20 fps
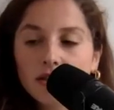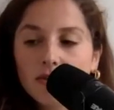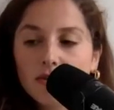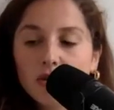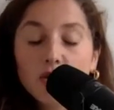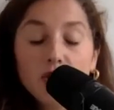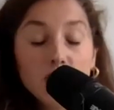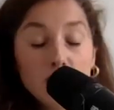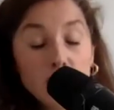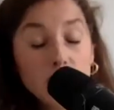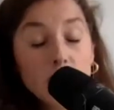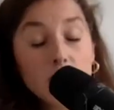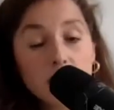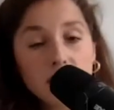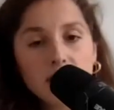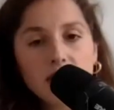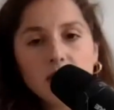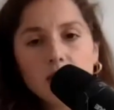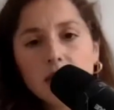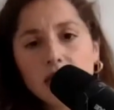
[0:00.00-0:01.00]

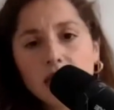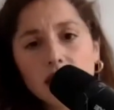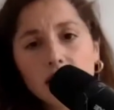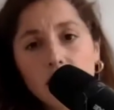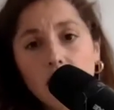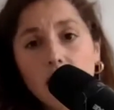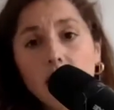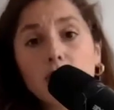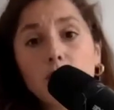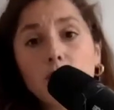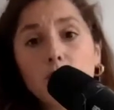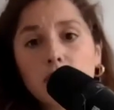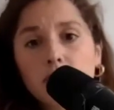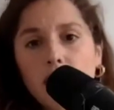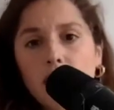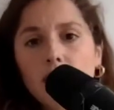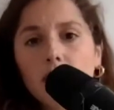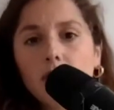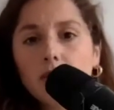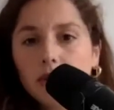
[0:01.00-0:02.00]
you did not
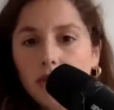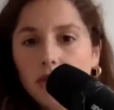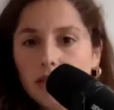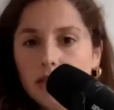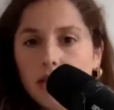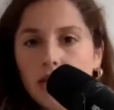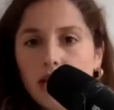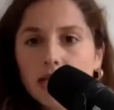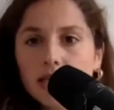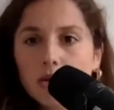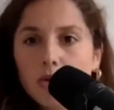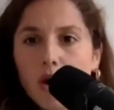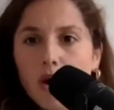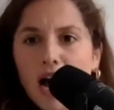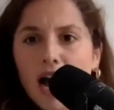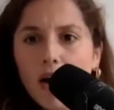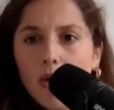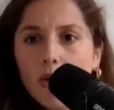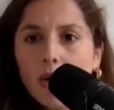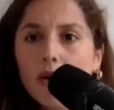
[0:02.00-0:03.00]
prioritize. So
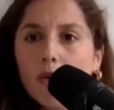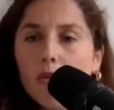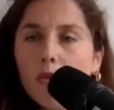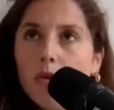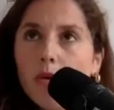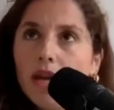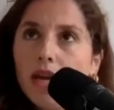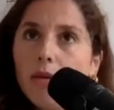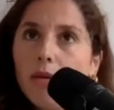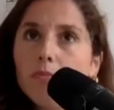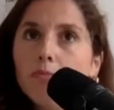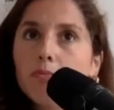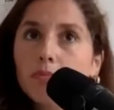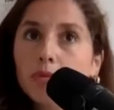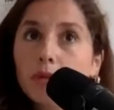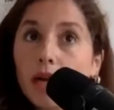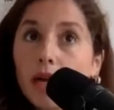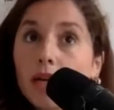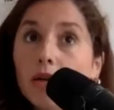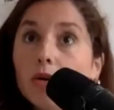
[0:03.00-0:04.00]
how can we
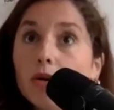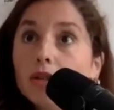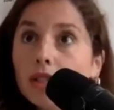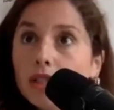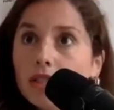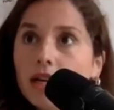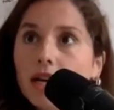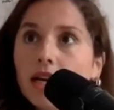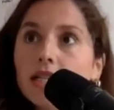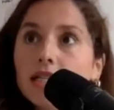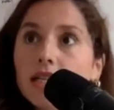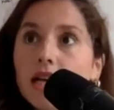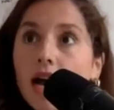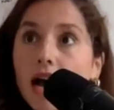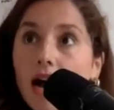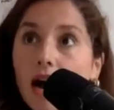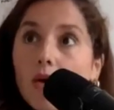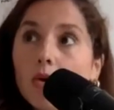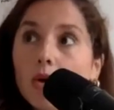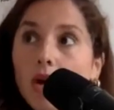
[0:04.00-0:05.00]
prioritize
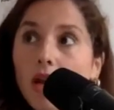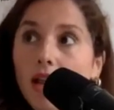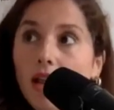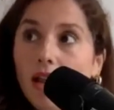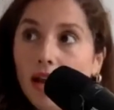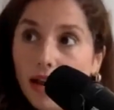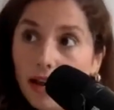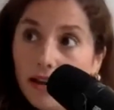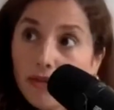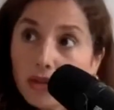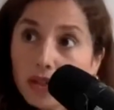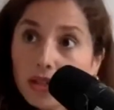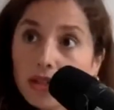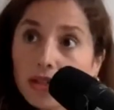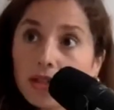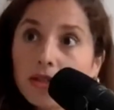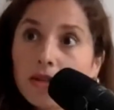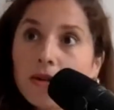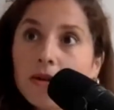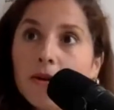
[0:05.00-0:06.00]
our
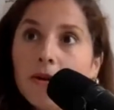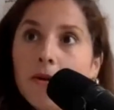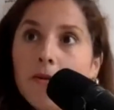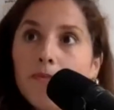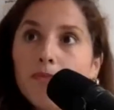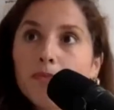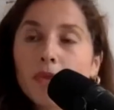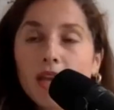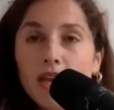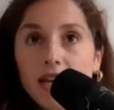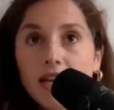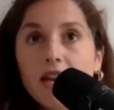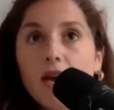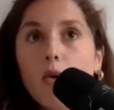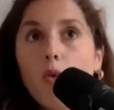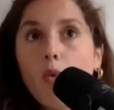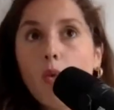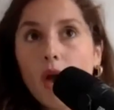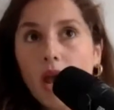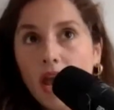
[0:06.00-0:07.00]
lives in a
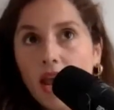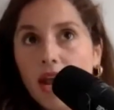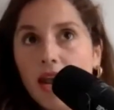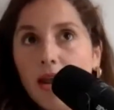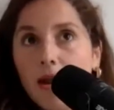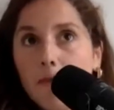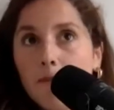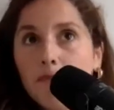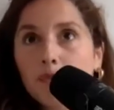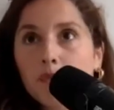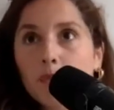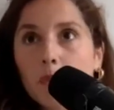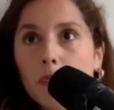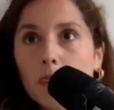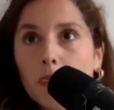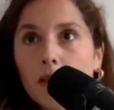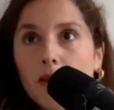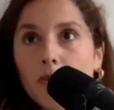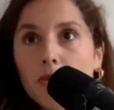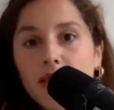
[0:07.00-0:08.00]
way
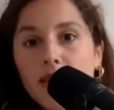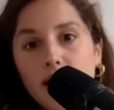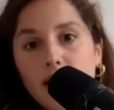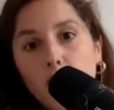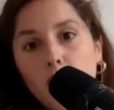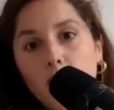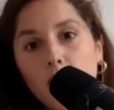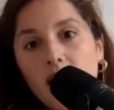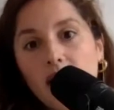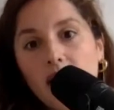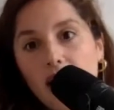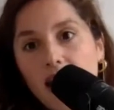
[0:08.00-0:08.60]
that we